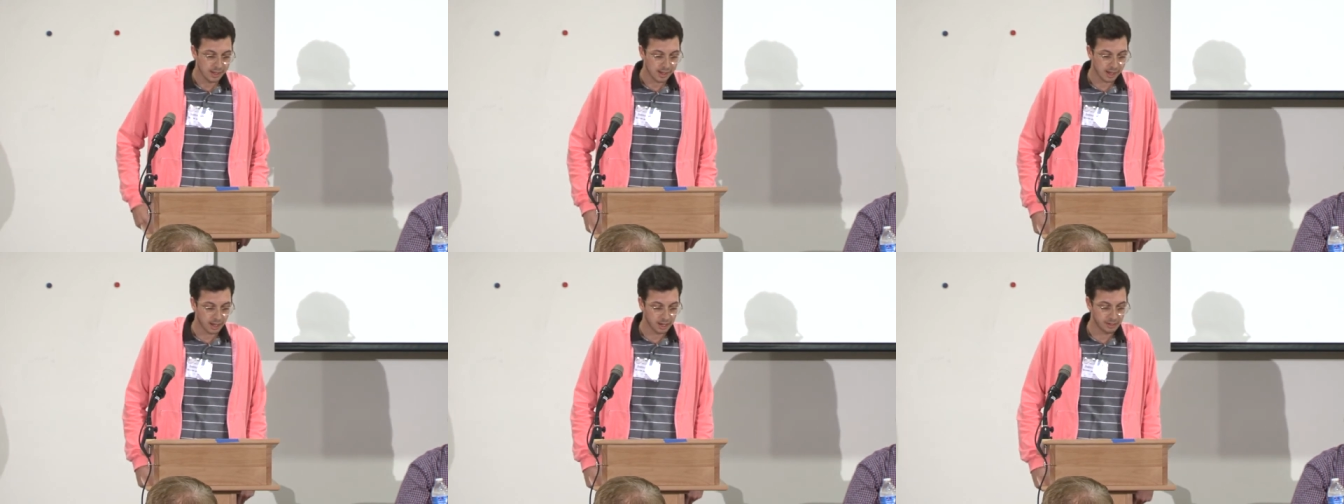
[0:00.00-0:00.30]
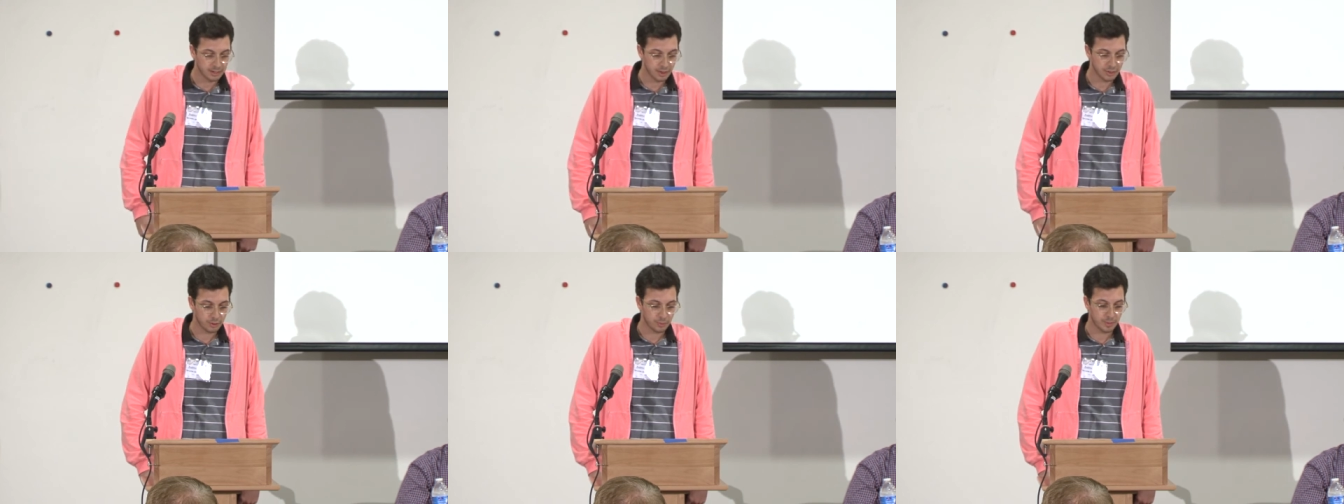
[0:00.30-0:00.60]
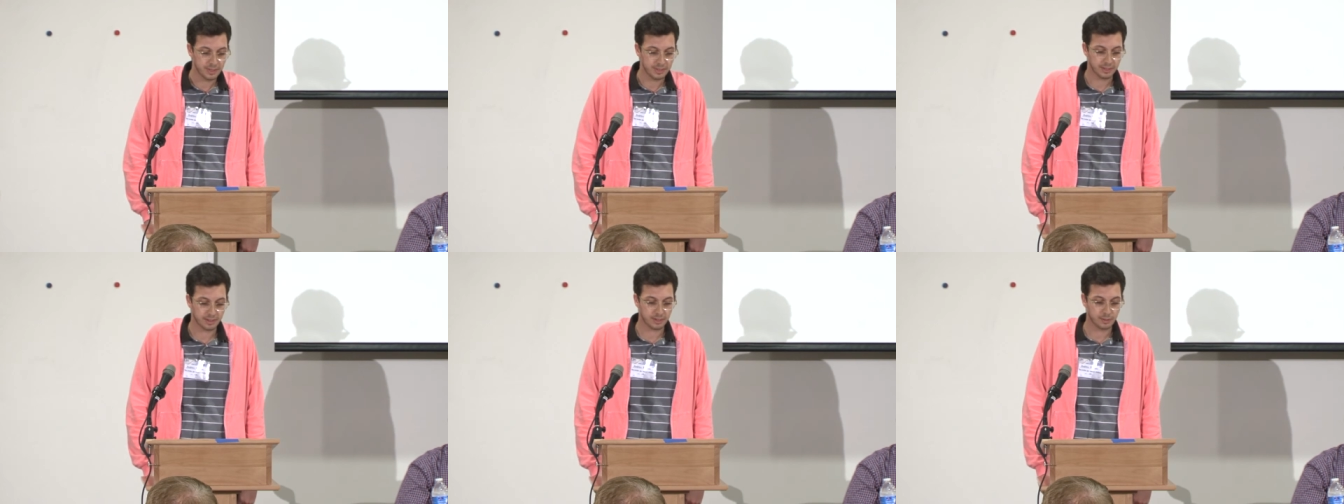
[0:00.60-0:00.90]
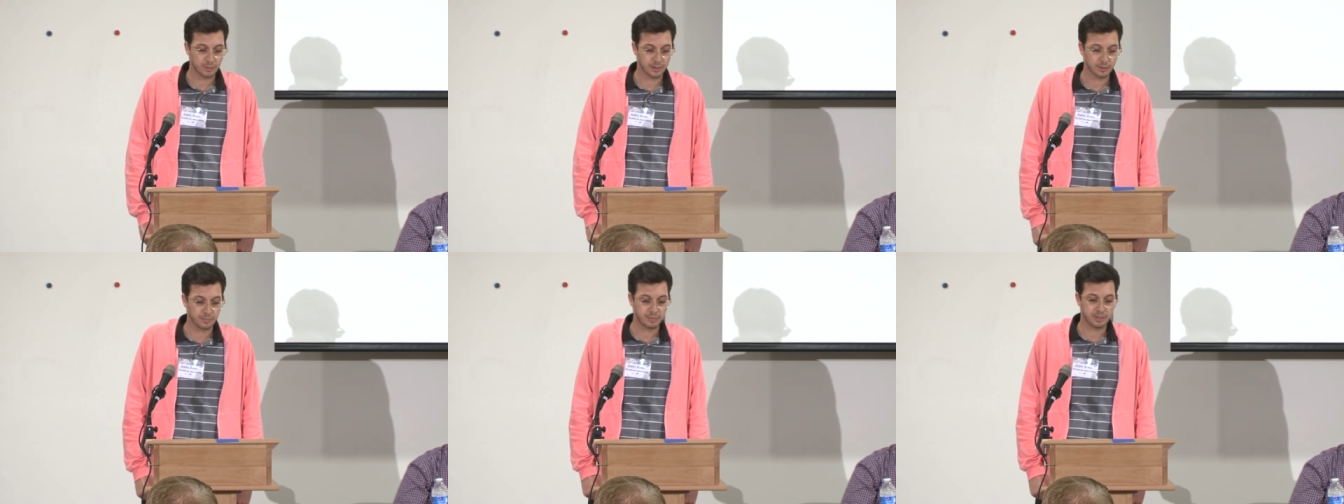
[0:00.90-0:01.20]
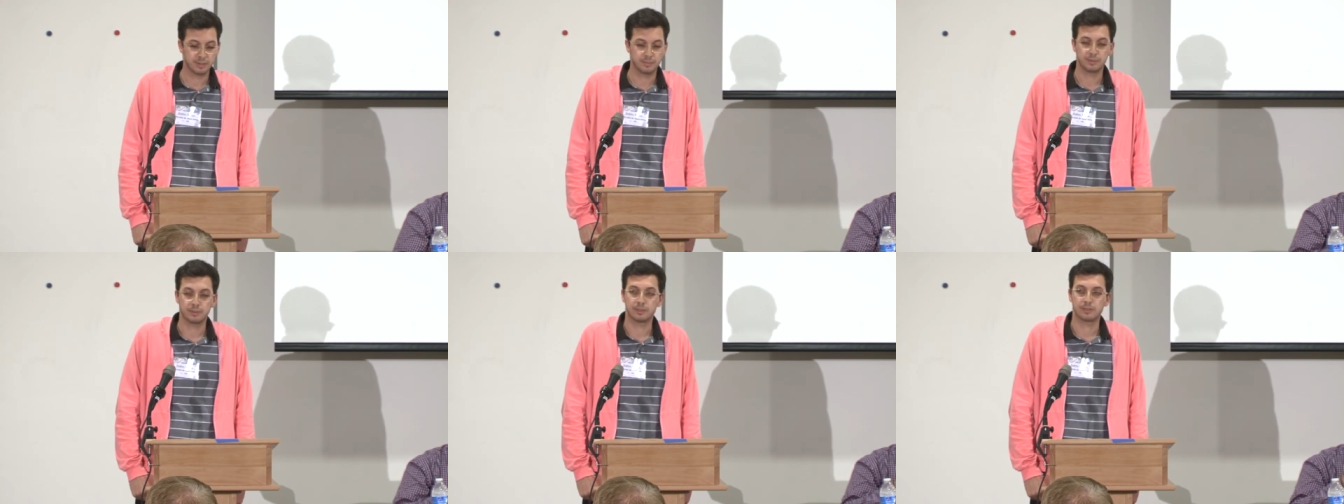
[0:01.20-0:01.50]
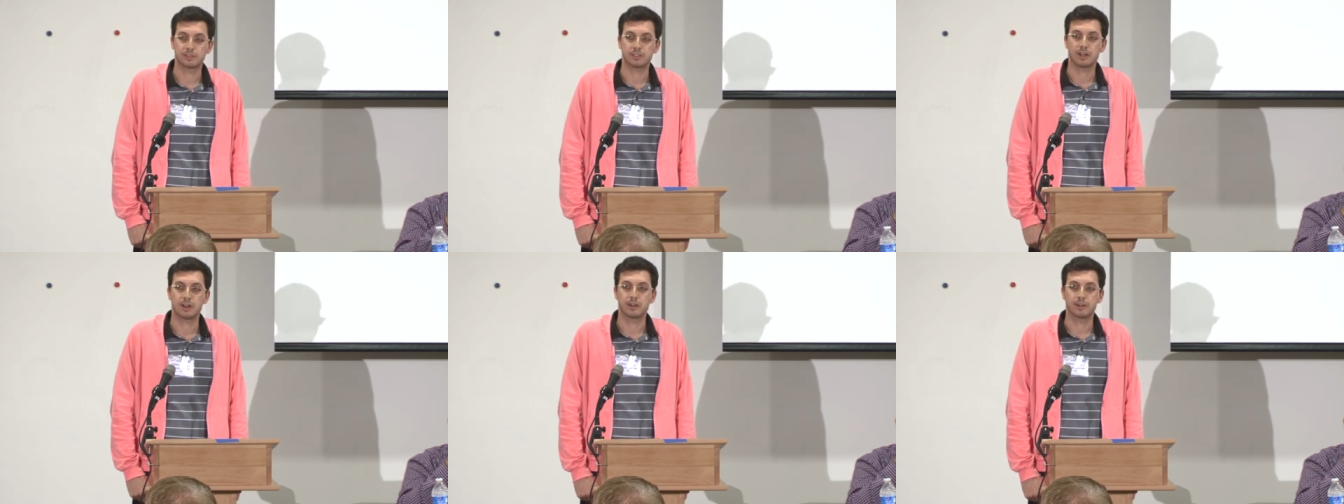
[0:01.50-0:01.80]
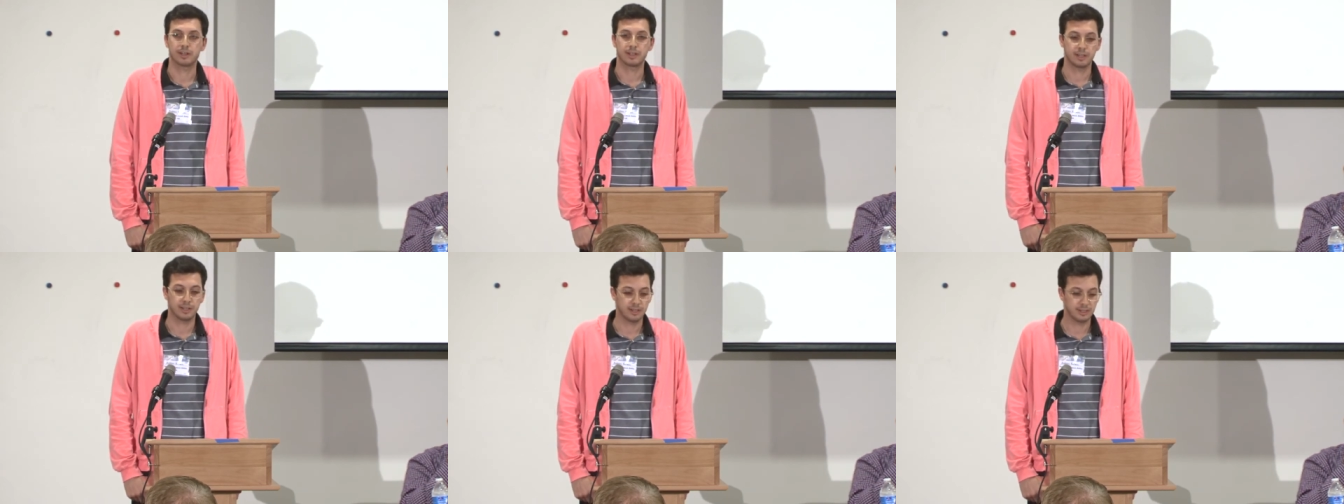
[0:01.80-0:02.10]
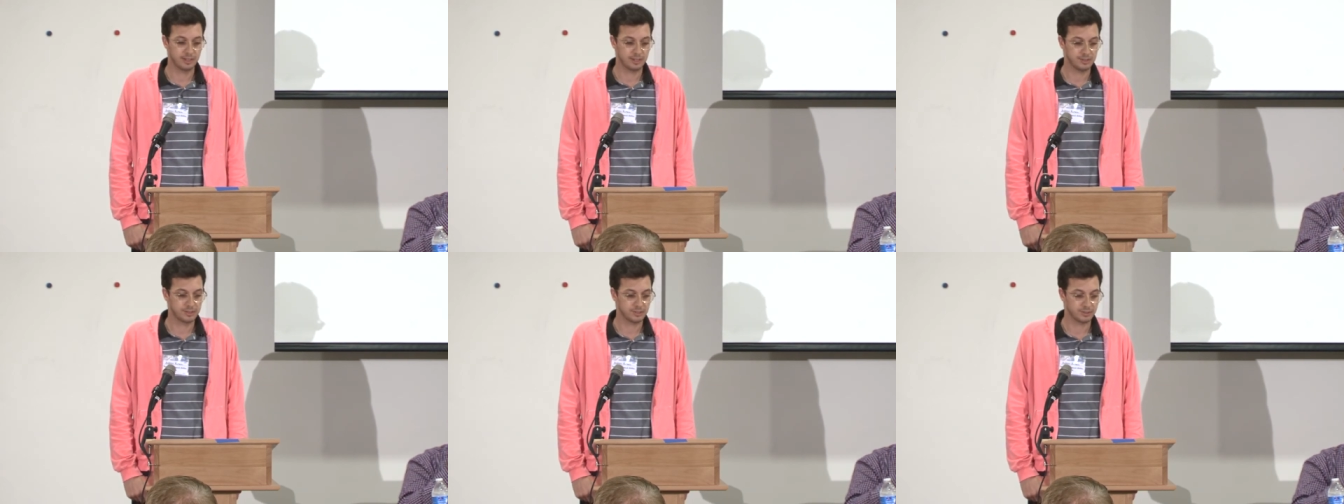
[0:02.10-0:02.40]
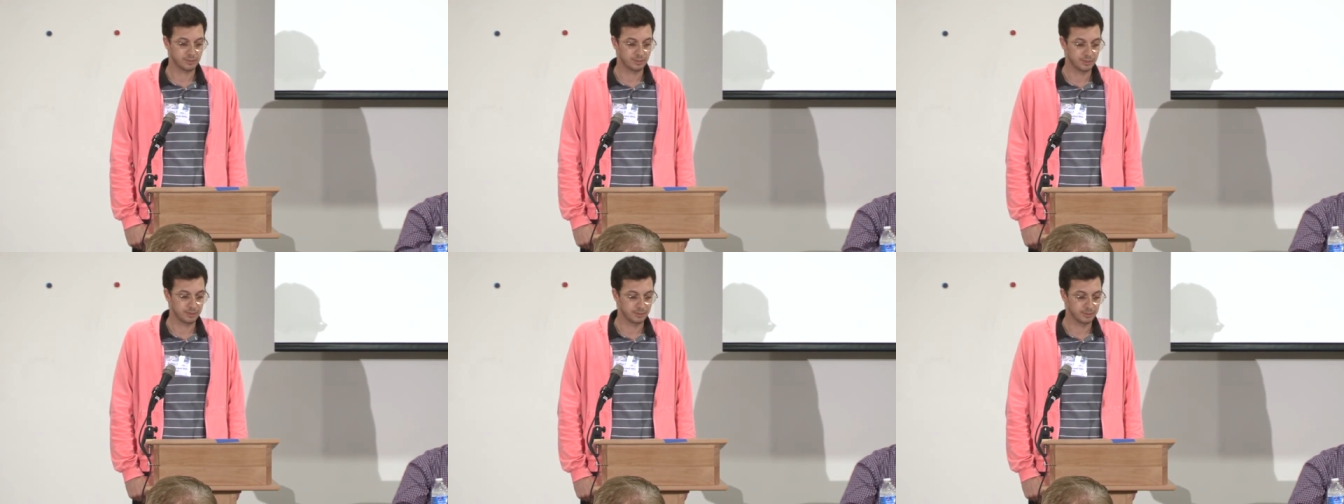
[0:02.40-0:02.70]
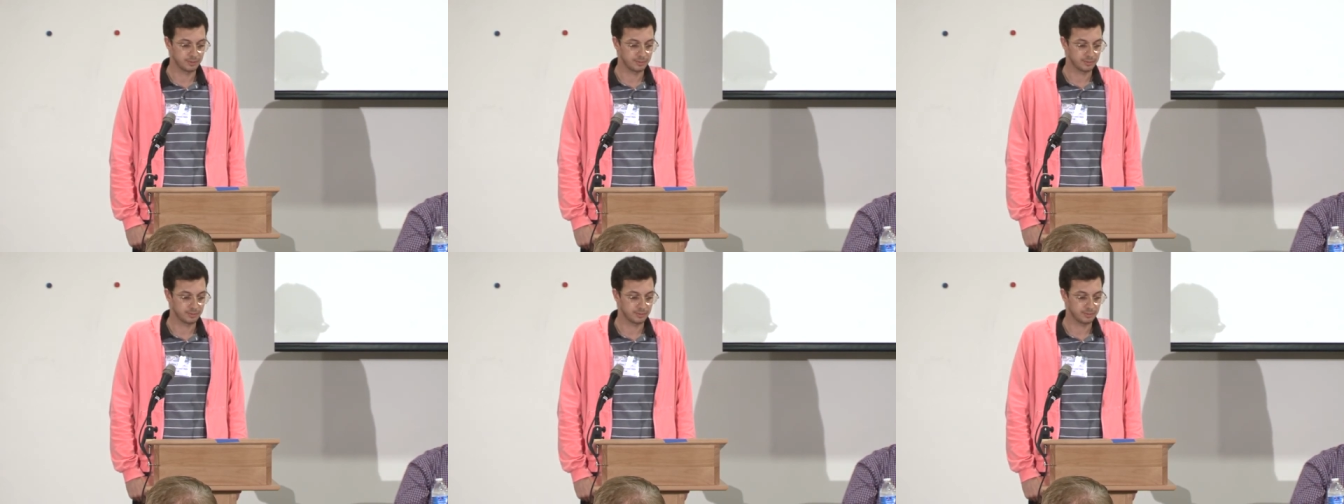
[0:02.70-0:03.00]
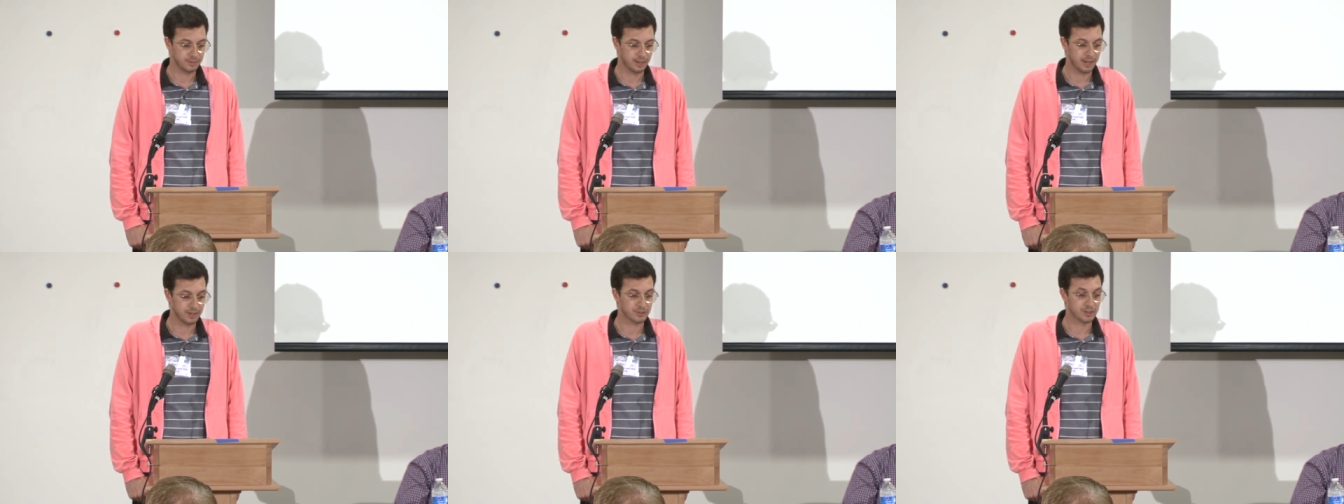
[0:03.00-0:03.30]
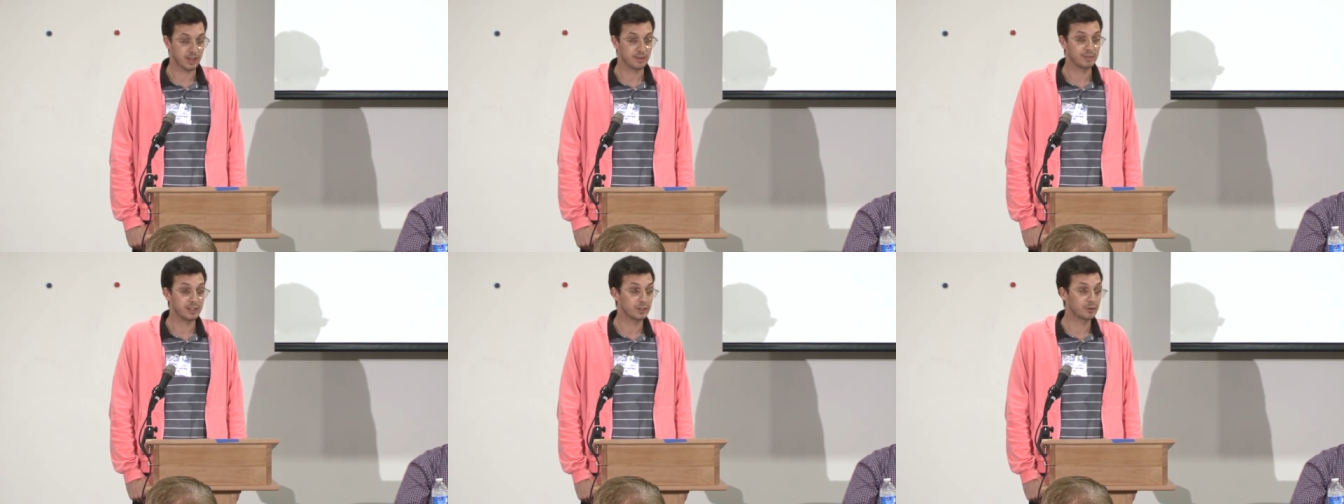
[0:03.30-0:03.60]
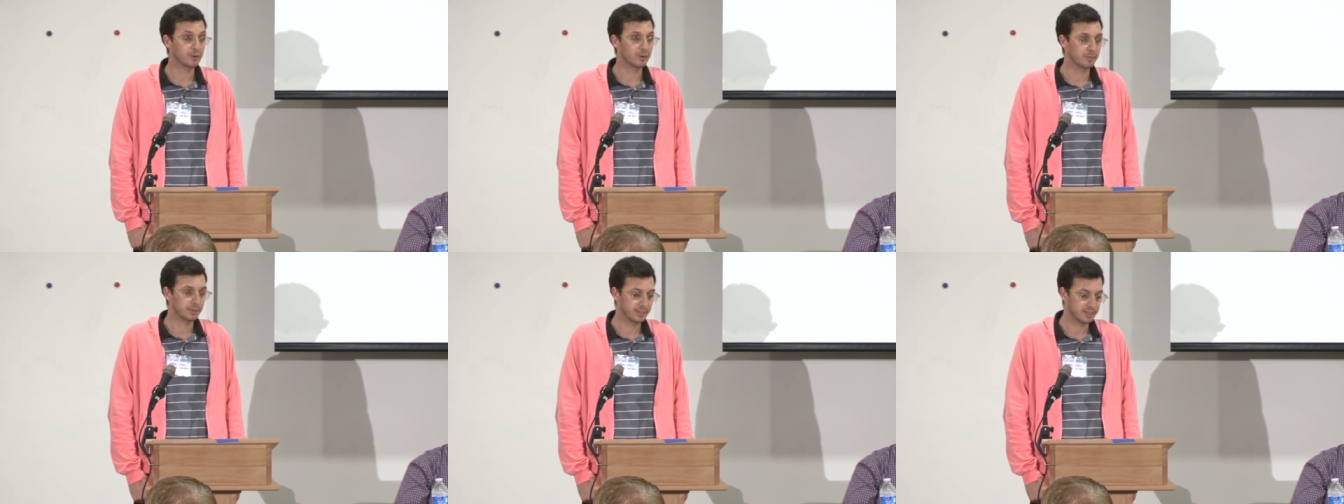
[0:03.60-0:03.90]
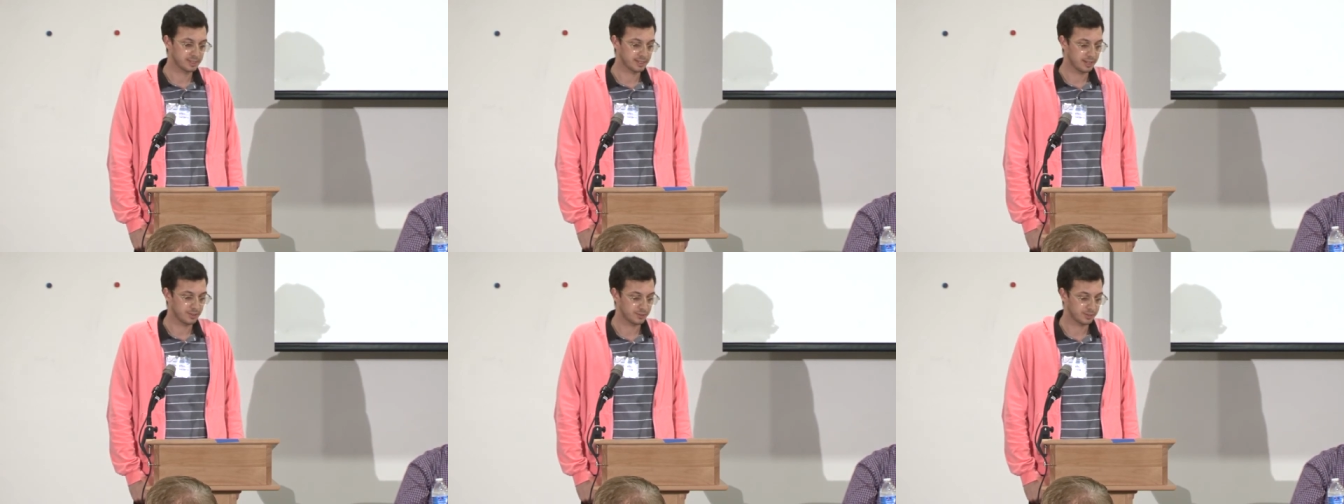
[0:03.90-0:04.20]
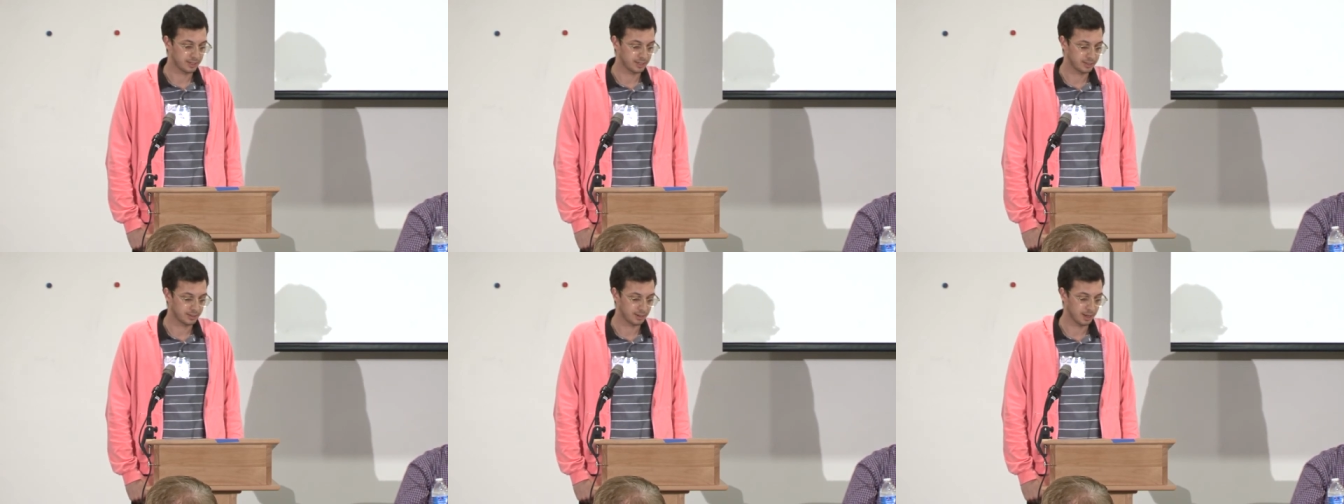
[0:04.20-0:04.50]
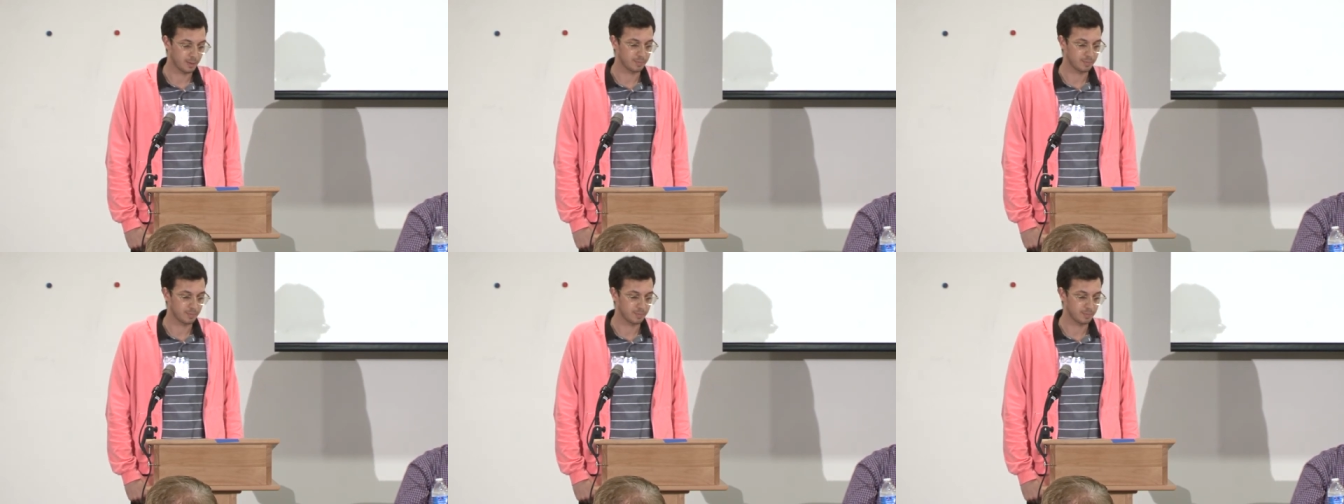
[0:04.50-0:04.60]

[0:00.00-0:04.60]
Another way that queer people are targeted is through HIV criminalization.